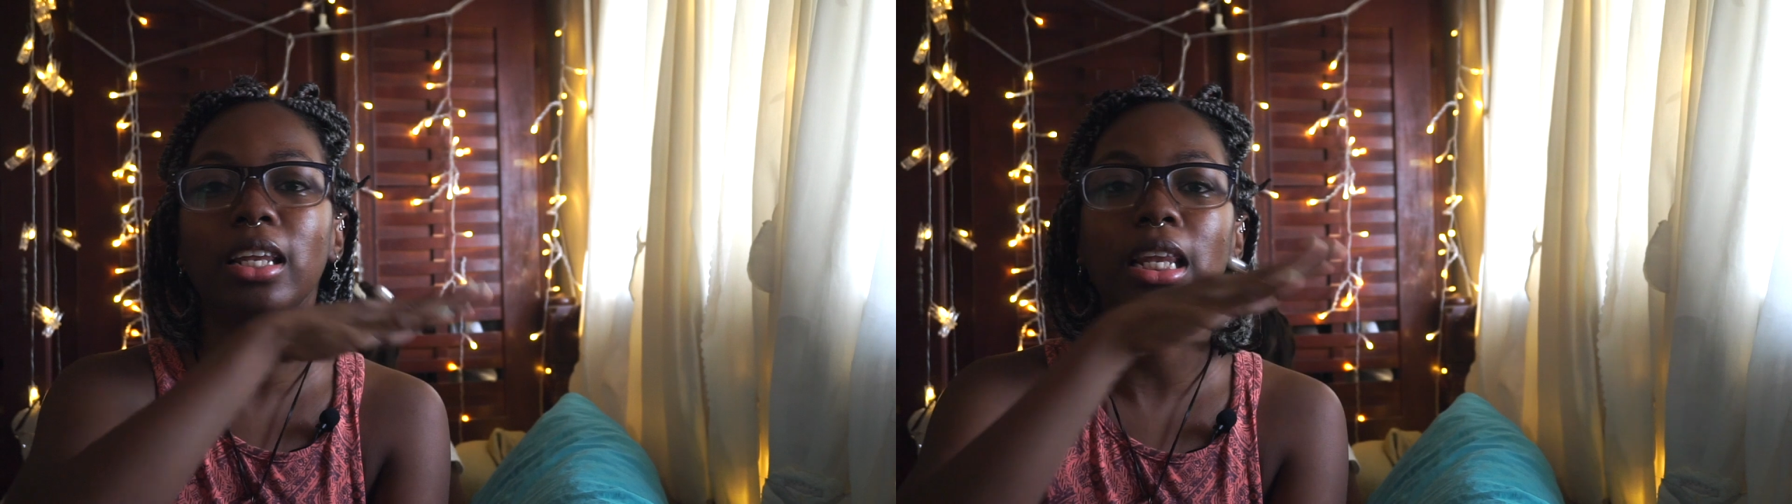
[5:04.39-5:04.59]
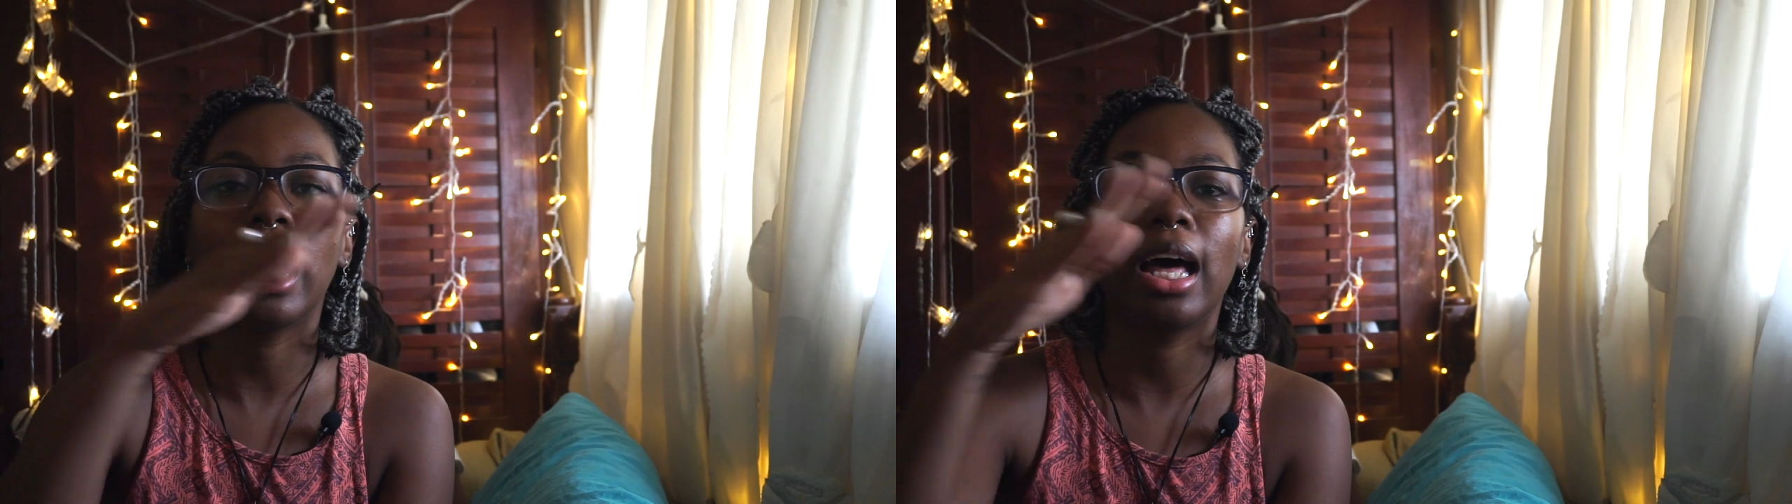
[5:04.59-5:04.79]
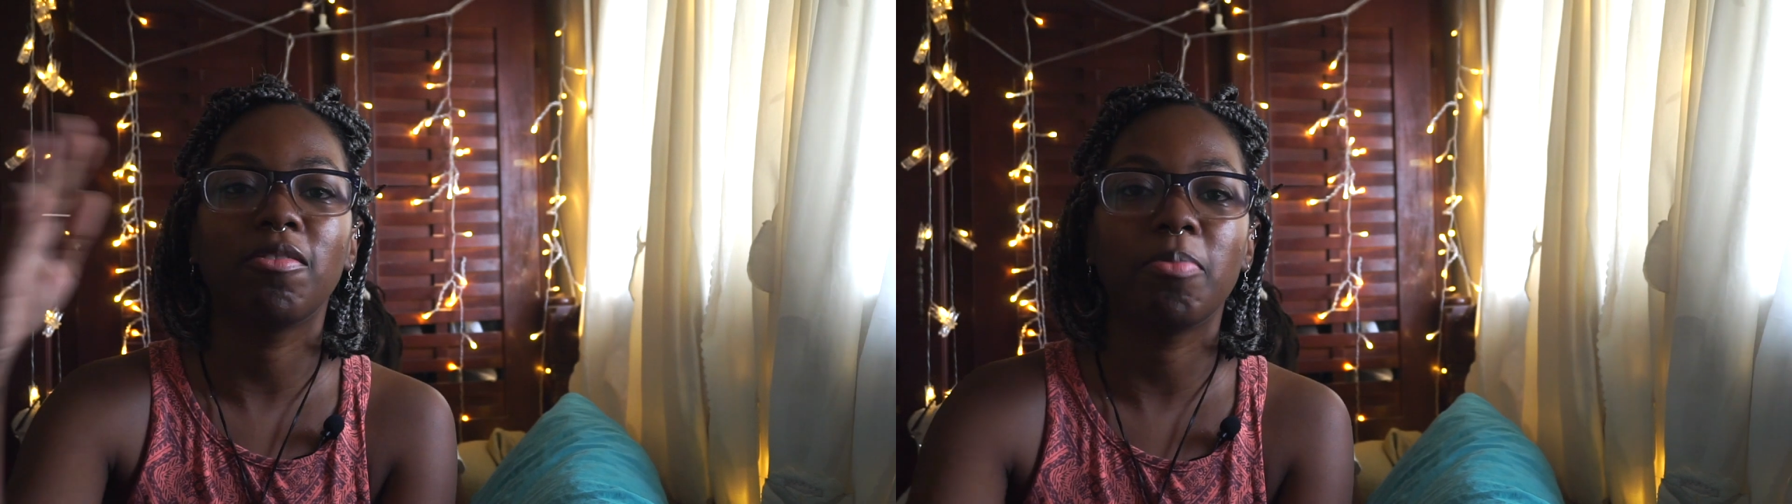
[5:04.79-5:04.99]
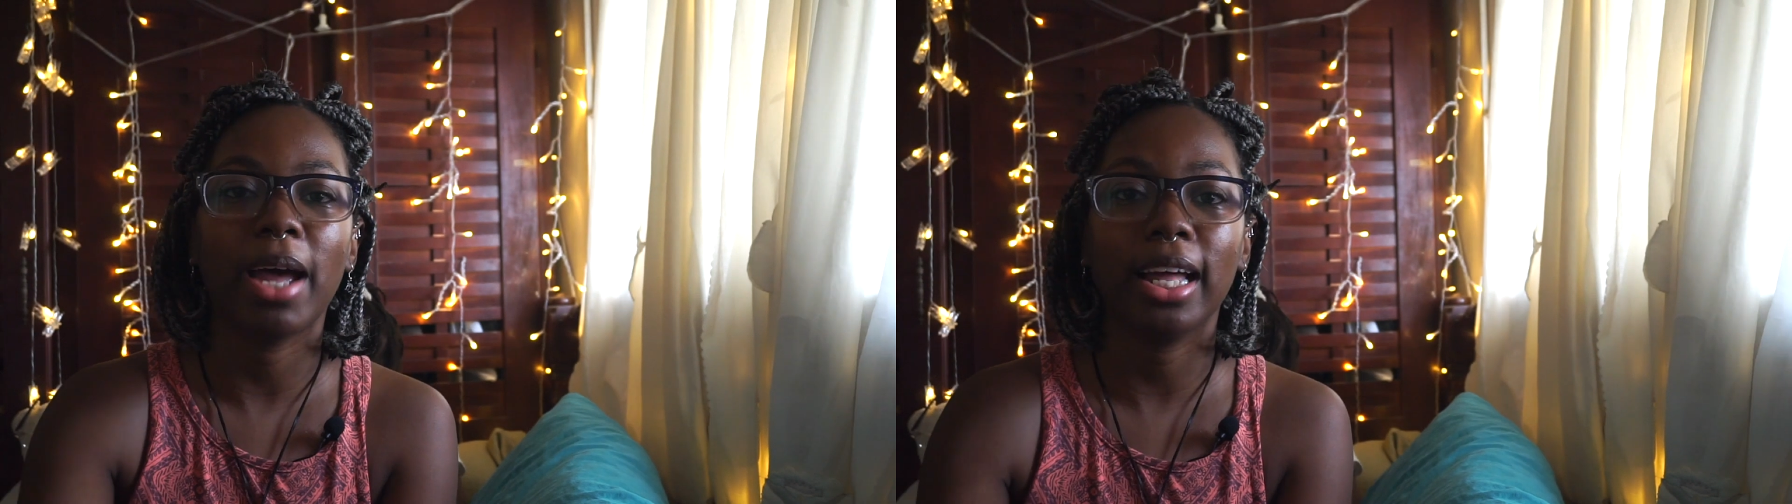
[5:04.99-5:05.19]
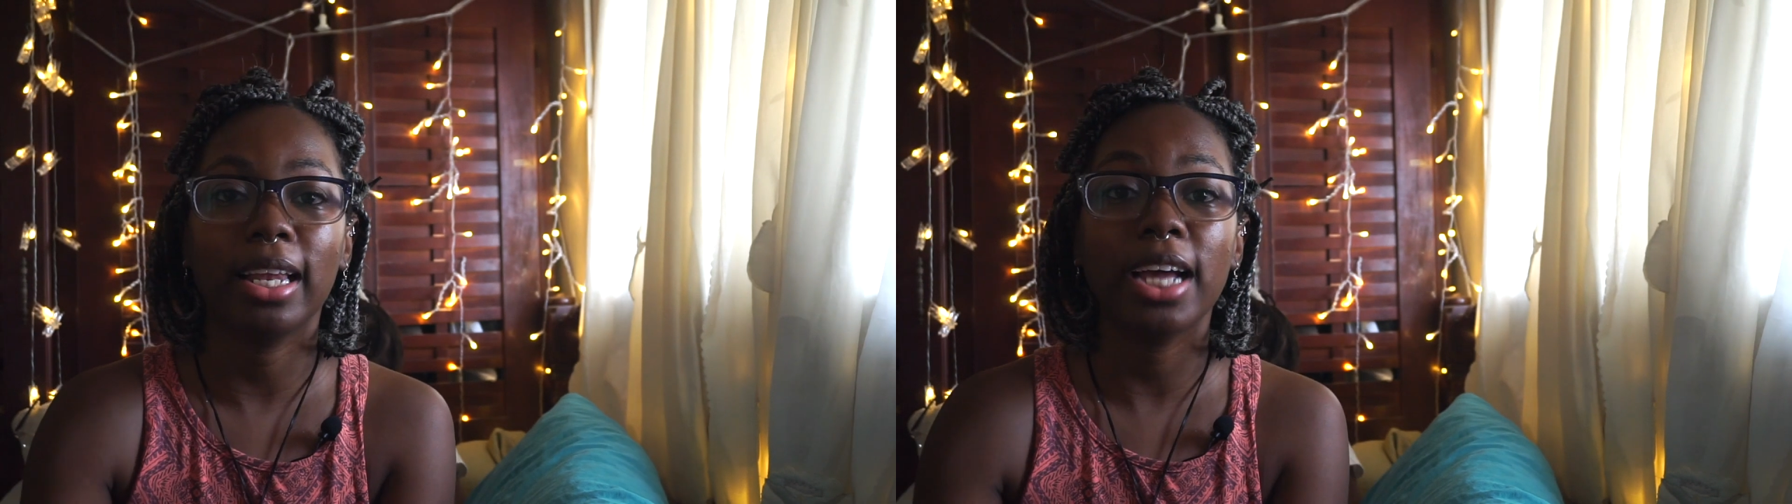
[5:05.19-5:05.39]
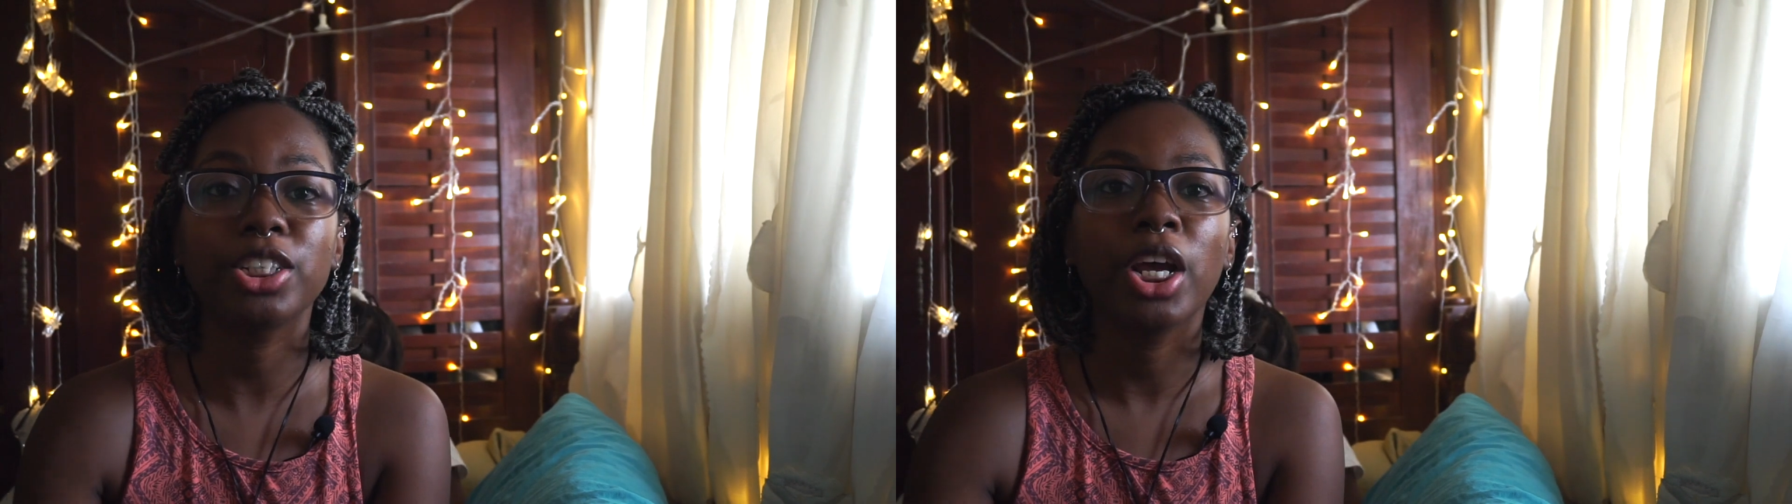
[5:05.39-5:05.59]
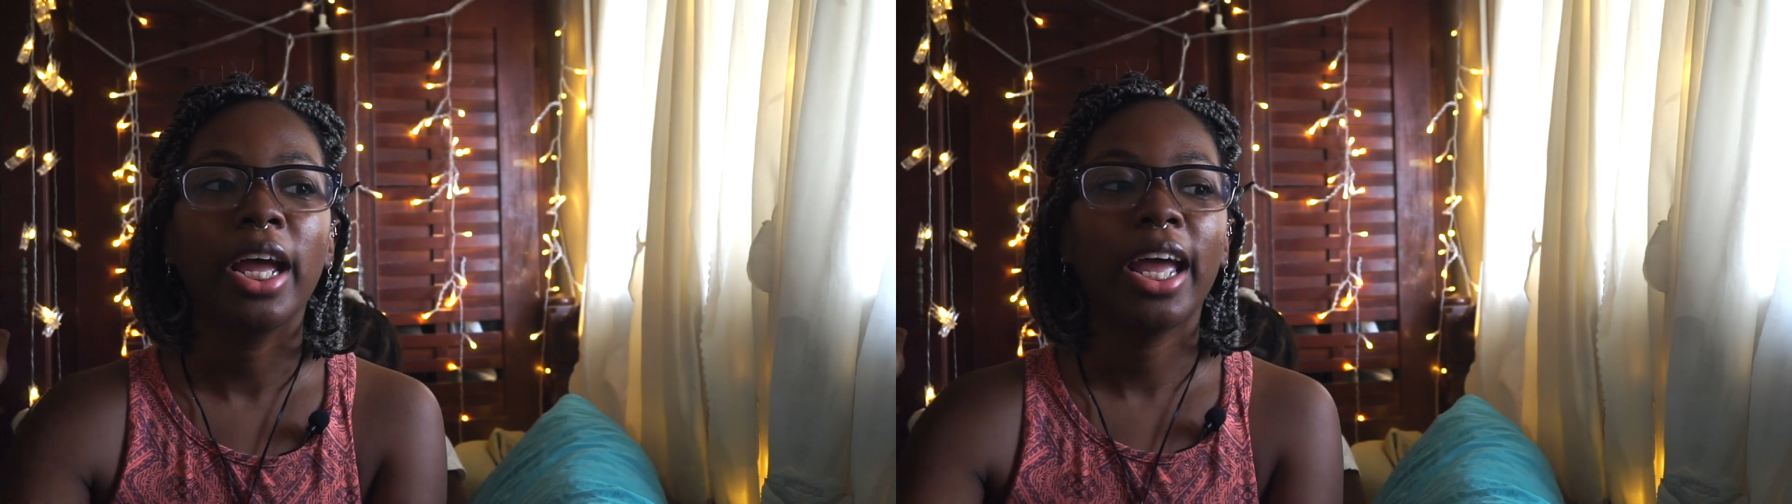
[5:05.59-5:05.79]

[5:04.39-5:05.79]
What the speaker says: a lot of backlash,